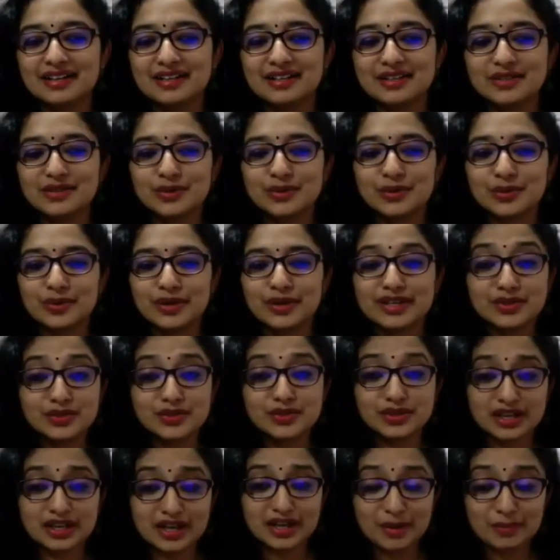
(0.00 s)
So it
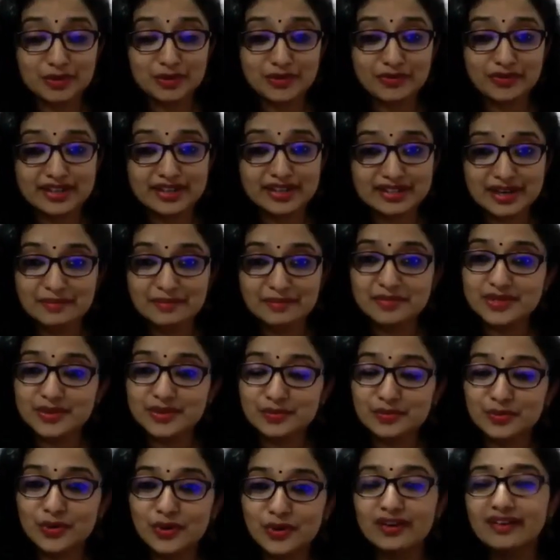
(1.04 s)
took a couple of attempts or
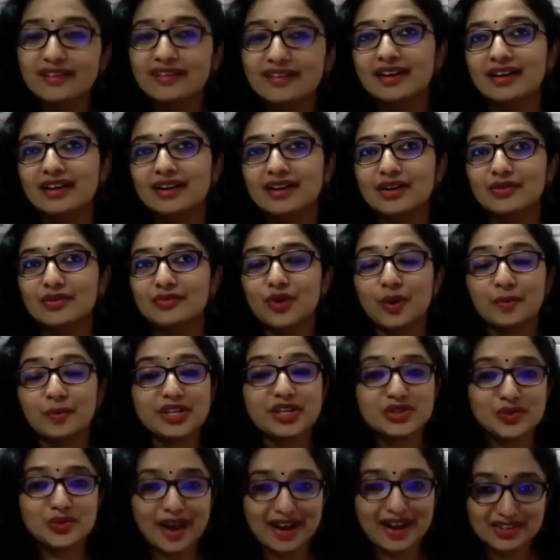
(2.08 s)
more for
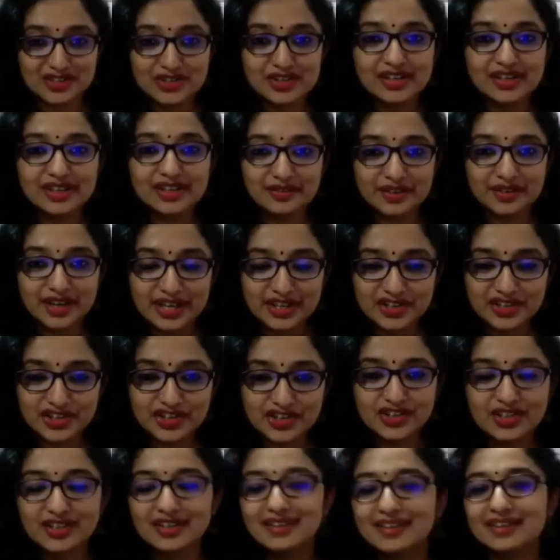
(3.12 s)
me to actually
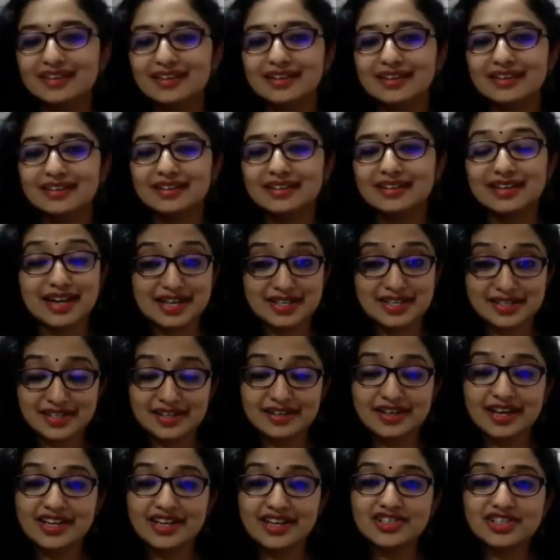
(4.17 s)
reach the
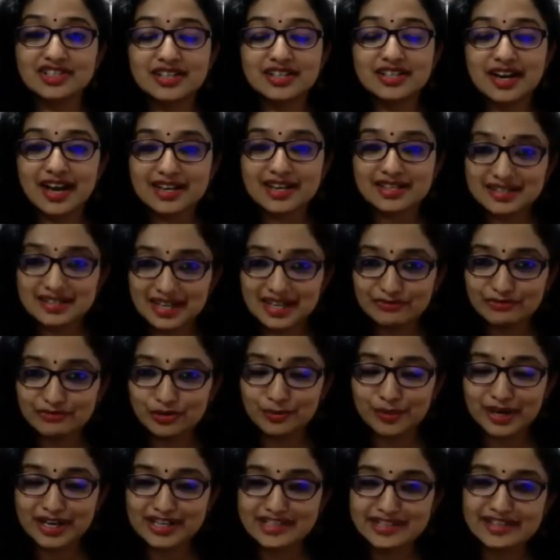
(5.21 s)
destination that I had set
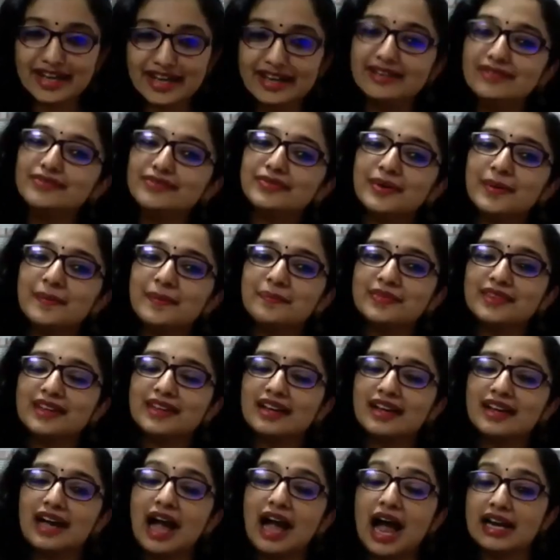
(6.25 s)
for myself.
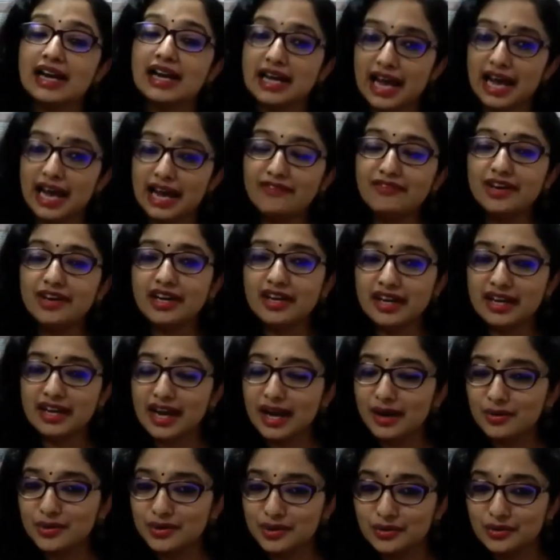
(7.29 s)
And every day
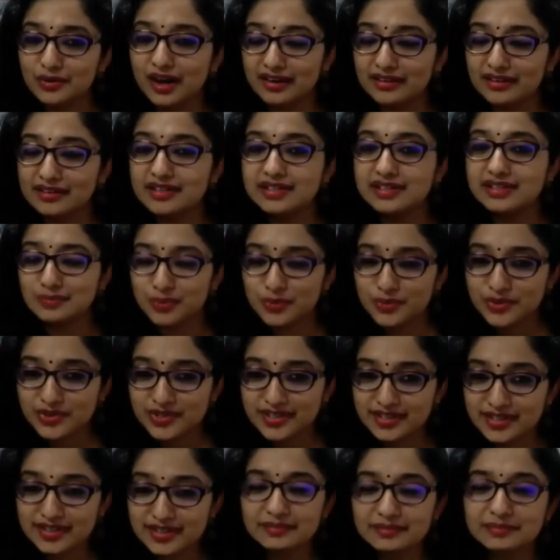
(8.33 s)
I would look at this
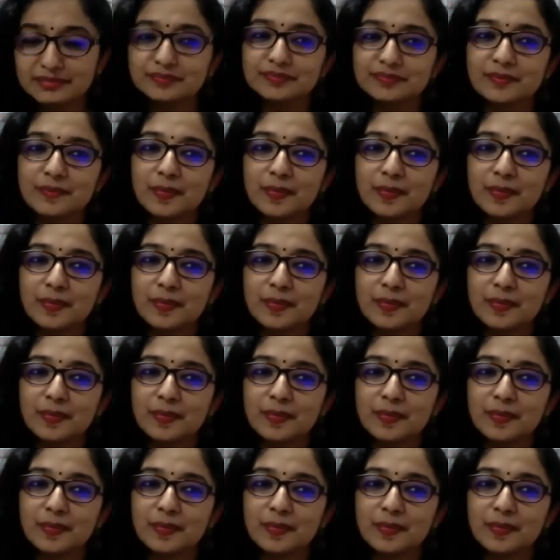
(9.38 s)
poster.